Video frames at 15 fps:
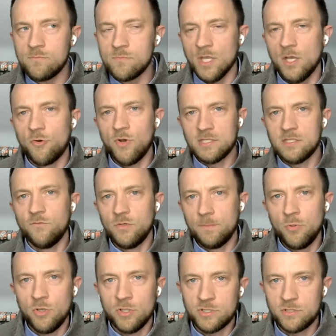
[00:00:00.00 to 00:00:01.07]
aggressively
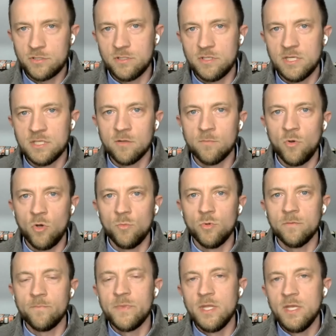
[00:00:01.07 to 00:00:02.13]
pushed into
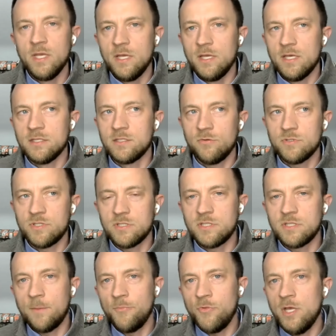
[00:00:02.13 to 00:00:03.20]
mobile, is there's
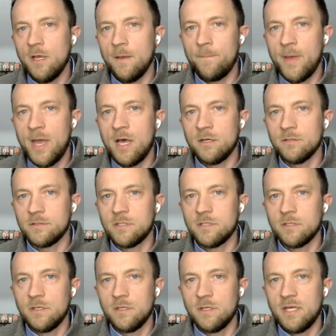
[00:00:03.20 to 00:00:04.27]
something about
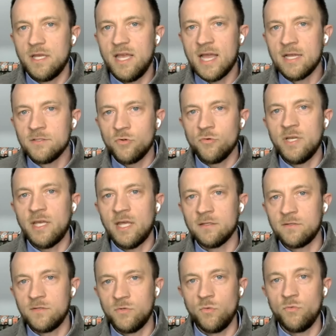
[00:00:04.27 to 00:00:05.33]
entering
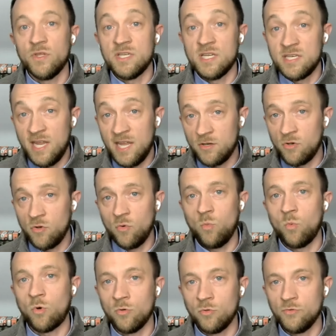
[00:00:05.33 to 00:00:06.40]
into the Nintendo
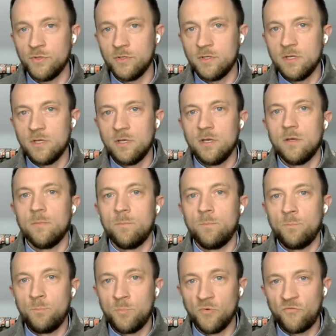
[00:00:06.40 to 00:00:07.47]
world
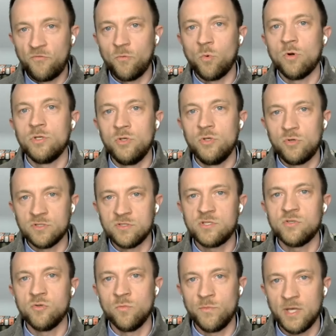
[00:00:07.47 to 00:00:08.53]
before you
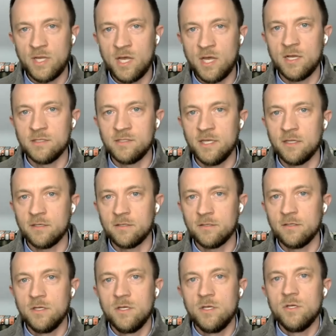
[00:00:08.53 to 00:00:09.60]
consume the content.
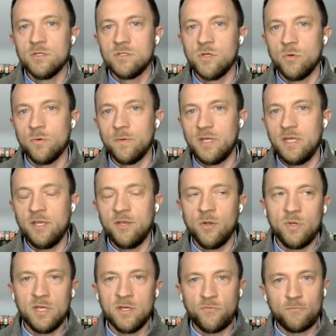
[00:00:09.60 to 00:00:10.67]
So, you
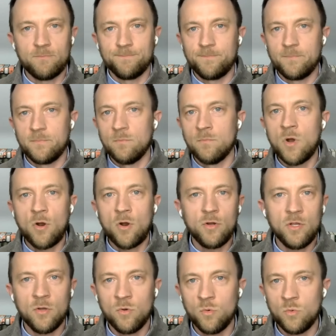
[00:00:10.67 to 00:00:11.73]
know, if
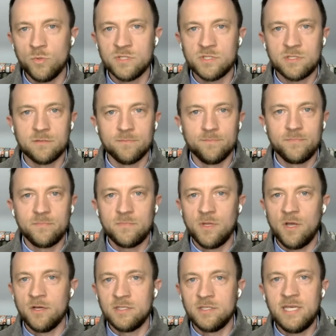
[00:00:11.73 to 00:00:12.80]
Mario was
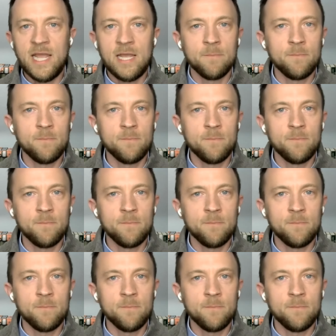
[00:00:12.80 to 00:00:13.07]
on Game